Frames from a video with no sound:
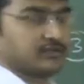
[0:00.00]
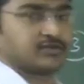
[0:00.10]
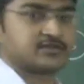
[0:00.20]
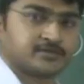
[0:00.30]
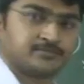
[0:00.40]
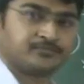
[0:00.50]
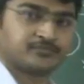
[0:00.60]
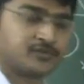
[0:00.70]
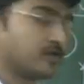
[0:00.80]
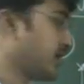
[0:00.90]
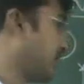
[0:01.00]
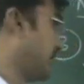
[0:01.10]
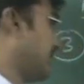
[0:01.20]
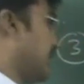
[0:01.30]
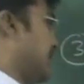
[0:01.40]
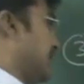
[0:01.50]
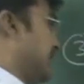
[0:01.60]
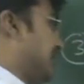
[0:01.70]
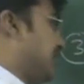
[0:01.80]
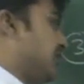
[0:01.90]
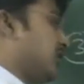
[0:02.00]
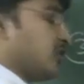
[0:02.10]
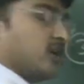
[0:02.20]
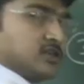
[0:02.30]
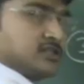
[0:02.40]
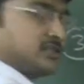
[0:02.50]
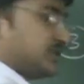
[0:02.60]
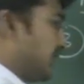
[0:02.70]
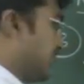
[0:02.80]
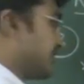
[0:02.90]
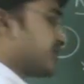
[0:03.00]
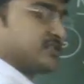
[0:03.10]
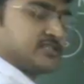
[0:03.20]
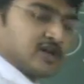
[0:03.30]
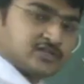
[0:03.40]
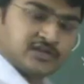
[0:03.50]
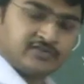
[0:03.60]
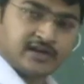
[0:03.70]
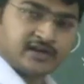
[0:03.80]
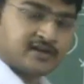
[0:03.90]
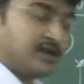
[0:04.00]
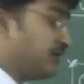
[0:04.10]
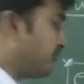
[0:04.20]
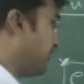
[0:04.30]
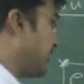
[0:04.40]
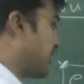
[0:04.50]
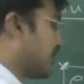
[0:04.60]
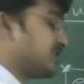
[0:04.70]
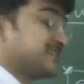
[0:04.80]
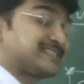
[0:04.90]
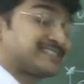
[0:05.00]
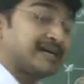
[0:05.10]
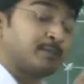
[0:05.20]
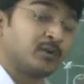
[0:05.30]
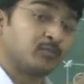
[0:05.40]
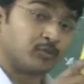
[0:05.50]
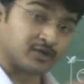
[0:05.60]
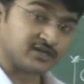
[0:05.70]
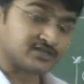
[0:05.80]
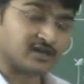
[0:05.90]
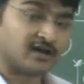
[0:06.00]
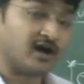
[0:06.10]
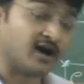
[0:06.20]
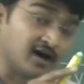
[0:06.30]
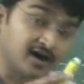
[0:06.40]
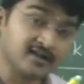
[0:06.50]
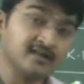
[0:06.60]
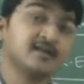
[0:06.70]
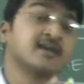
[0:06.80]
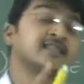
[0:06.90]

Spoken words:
equation. Okay, EV naught. E is a charge of electron, V naught is a stopping potential or